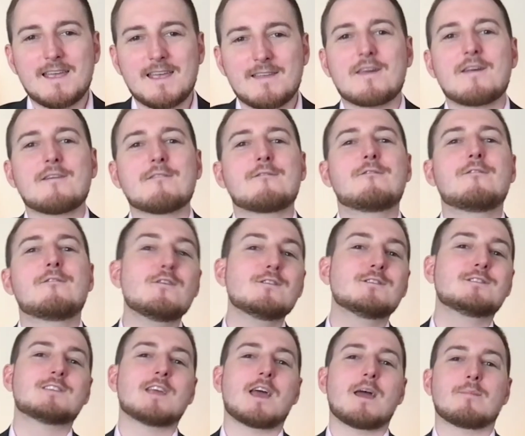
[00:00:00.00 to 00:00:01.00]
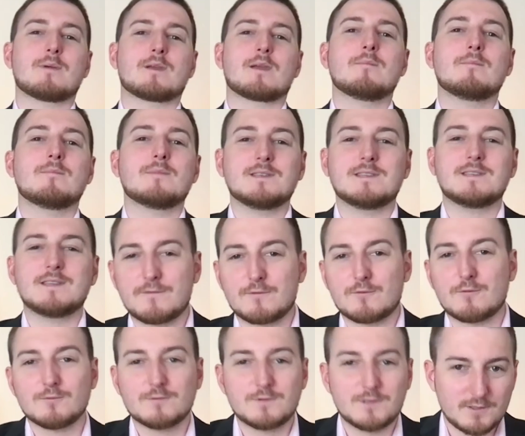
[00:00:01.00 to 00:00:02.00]
that first step can be
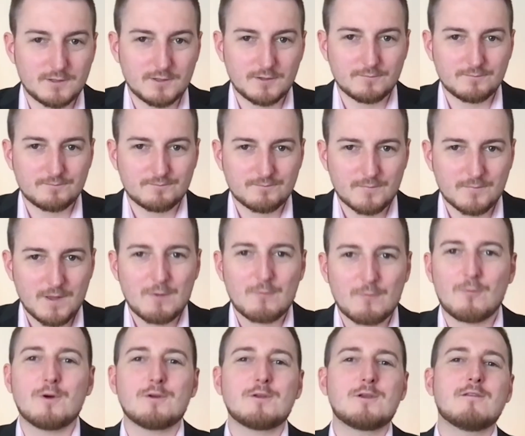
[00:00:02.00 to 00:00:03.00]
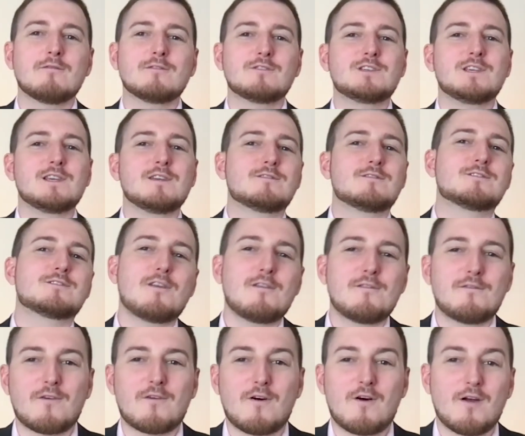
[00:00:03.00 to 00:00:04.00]
difficult to do. What you have achieved so
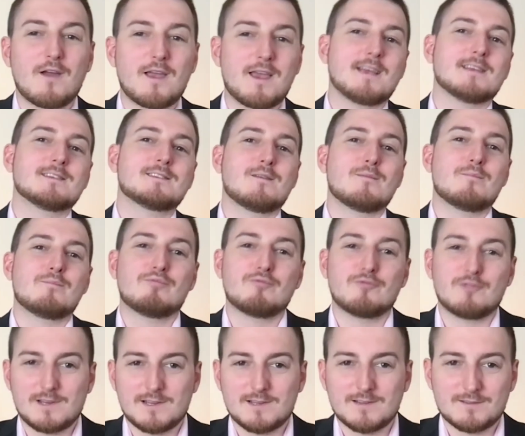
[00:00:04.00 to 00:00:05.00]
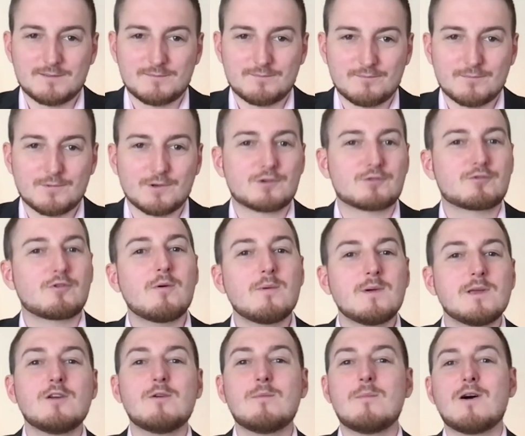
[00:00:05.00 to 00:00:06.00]
far is brilliant. Growing
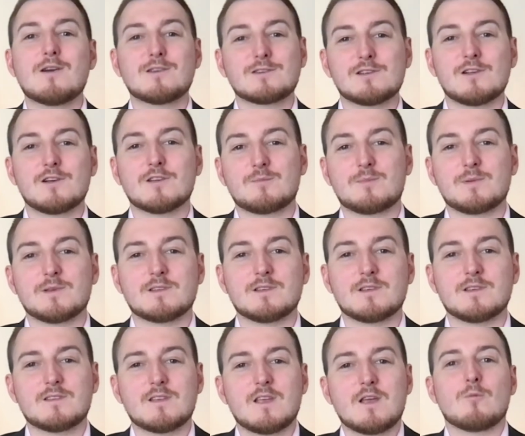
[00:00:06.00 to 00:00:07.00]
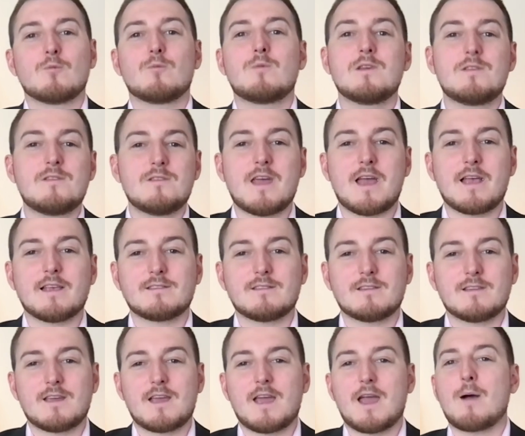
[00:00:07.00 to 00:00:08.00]
your martial arts business with Nest
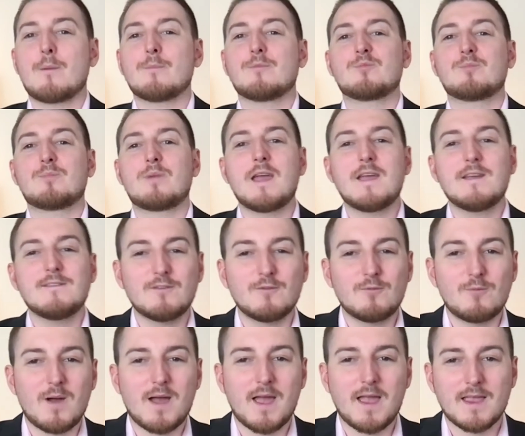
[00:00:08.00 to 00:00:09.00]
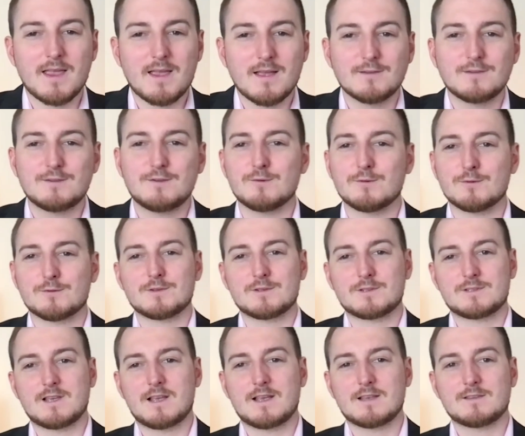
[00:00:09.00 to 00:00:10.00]
helps pave the way to your
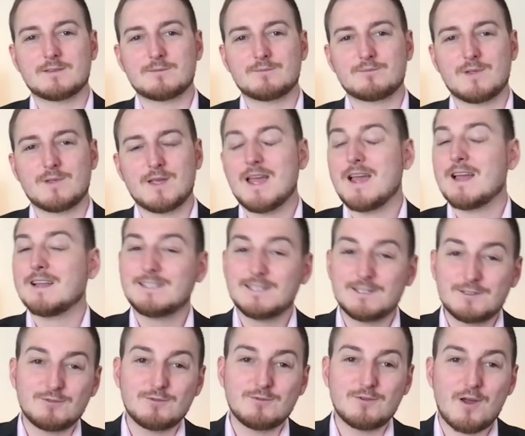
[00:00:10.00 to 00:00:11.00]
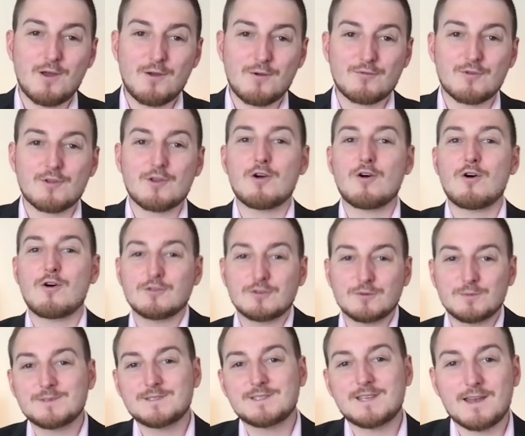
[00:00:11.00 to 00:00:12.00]
success. Did you know that
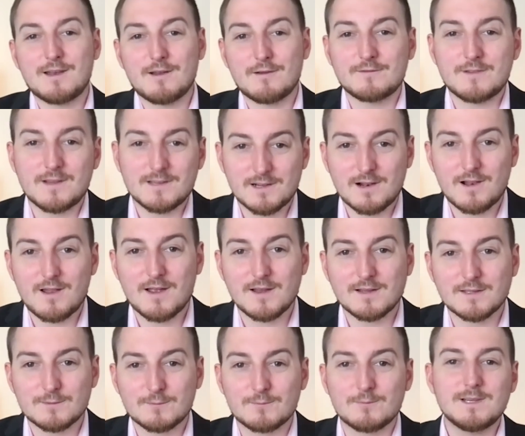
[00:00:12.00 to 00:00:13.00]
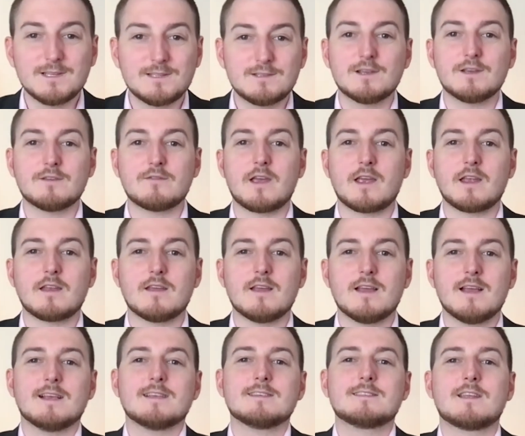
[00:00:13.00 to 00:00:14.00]
100% of Nest clients we surveyed
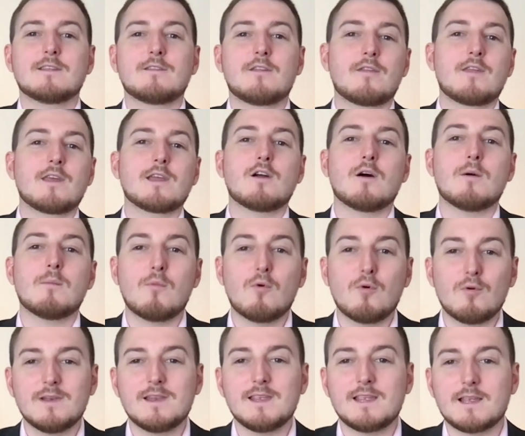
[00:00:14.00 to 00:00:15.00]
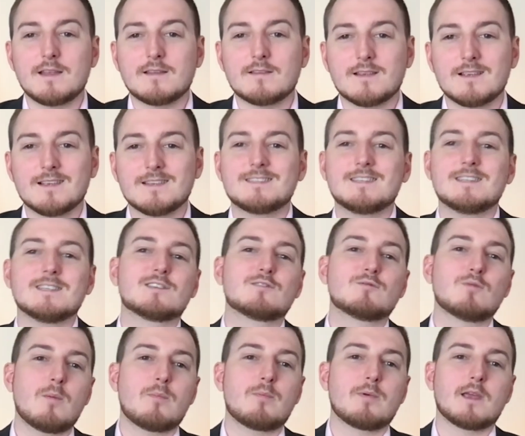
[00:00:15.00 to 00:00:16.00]
said that they got more leads since
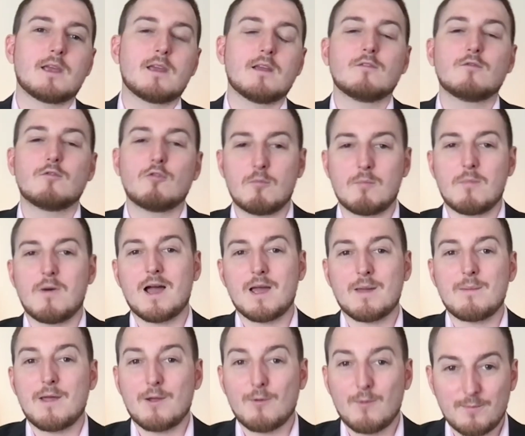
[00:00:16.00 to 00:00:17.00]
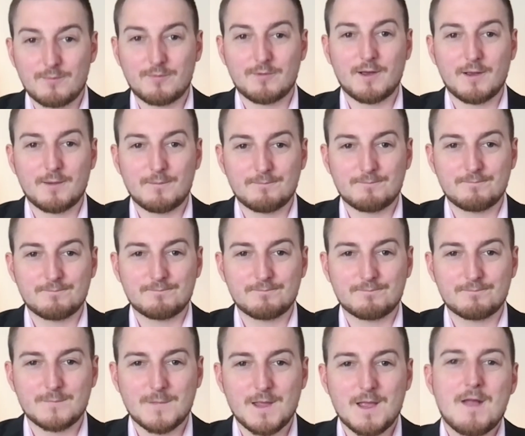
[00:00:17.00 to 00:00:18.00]
swapping to a myMA website?
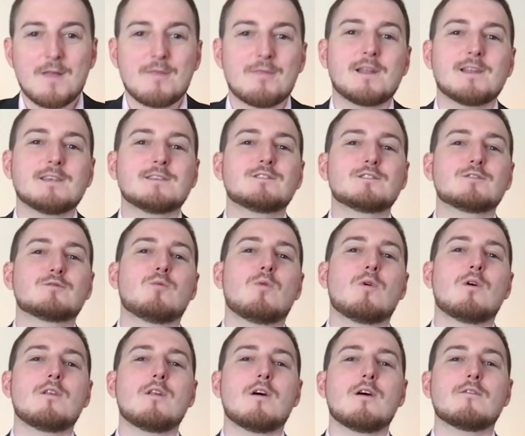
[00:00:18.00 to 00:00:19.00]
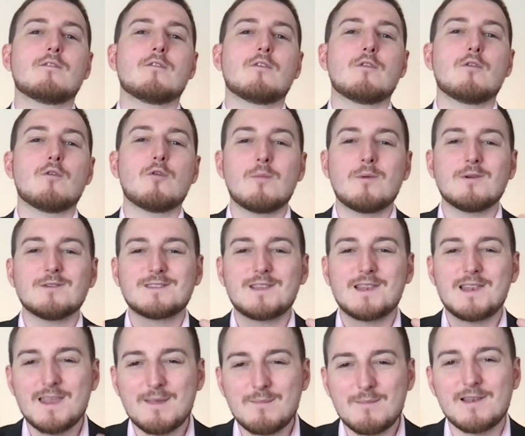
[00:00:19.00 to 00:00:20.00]
That is just one of an almost
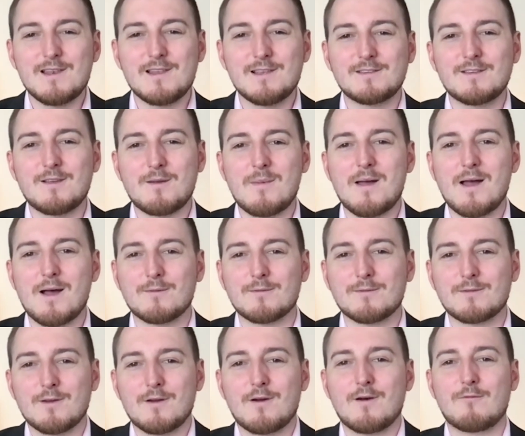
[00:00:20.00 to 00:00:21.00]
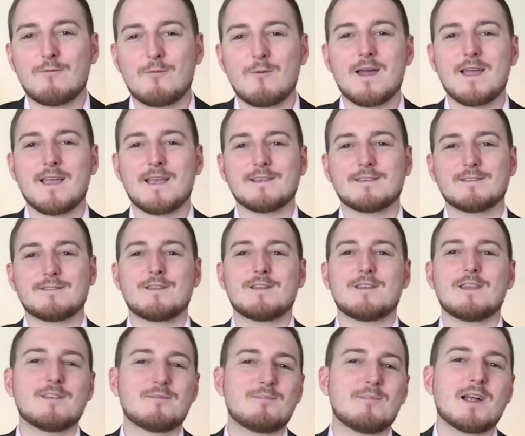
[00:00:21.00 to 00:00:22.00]
limitless amount of ways that
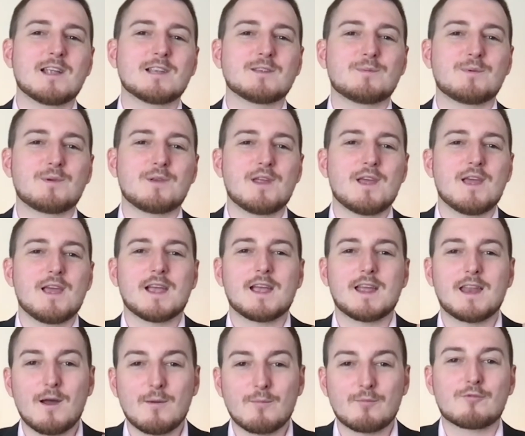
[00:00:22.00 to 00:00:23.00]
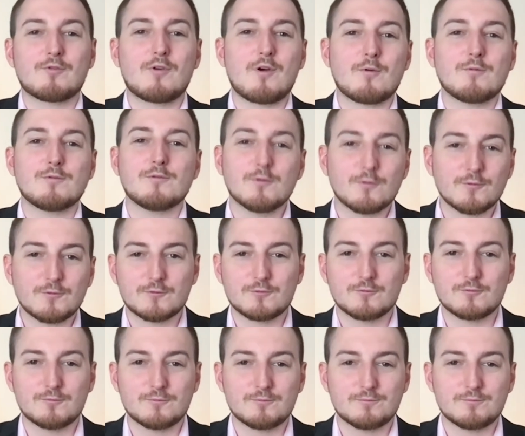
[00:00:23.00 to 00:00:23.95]
Nest Management can help grow your school.